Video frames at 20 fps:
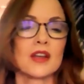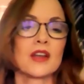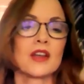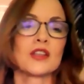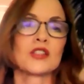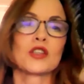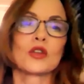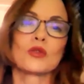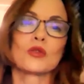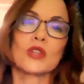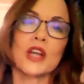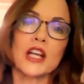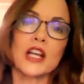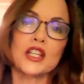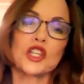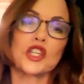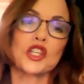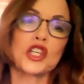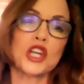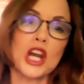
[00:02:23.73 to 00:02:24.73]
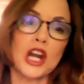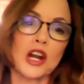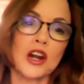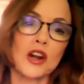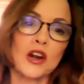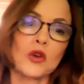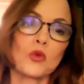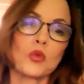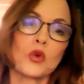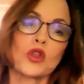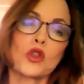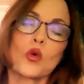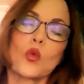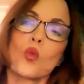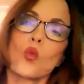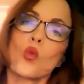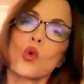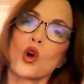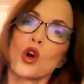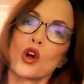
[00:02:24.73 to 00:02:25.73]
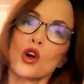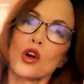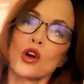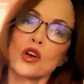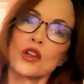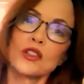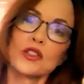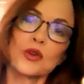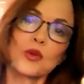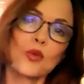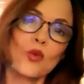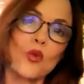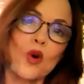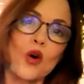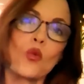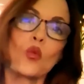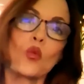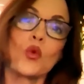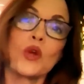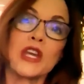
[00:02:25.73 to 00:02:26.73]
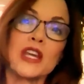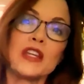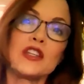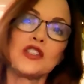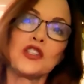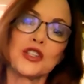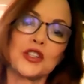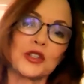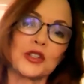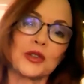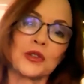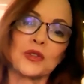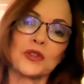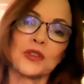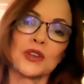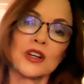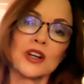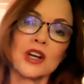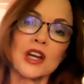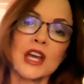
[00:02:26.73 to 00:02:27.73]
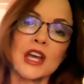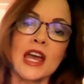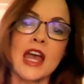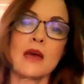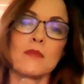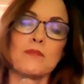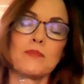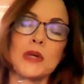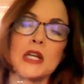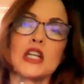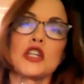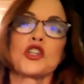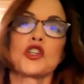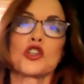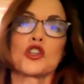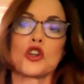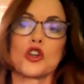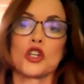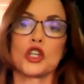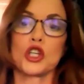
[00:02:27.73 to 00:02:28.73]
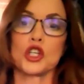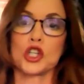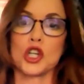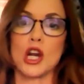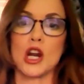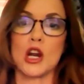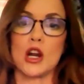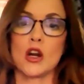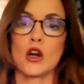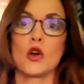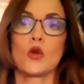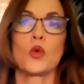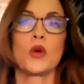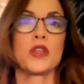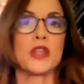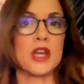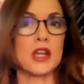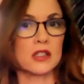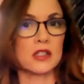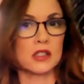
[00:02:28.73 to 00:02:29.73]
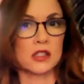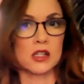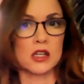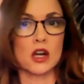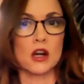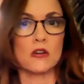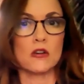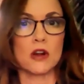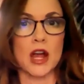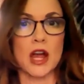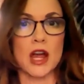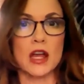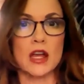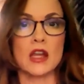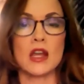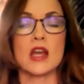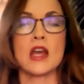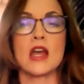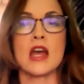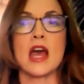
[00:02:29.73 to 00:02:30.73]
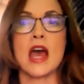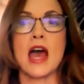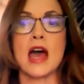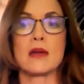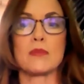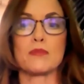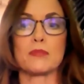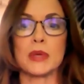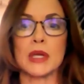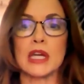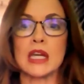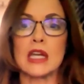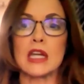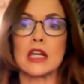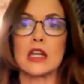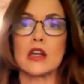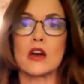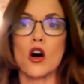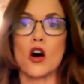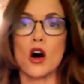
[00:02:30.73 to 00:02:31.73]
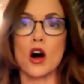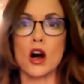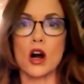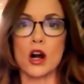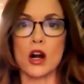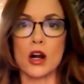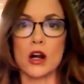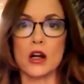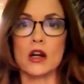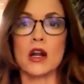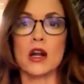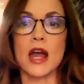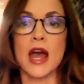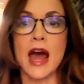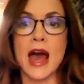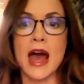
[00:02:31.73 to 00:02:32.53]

So let's share with the world what we do, and be sure to share with NCRA at pr@ncra.org